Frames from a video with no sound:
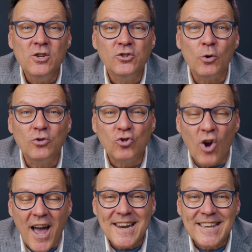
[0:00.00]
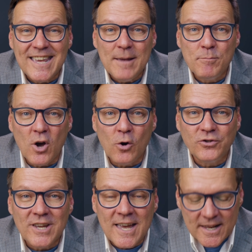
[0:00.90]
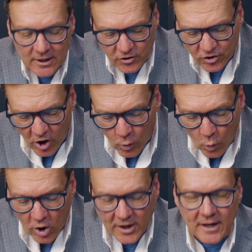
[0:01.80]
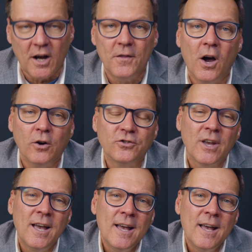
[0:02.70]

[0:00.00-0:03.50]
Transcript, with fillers: So try to keep those in and start working on those.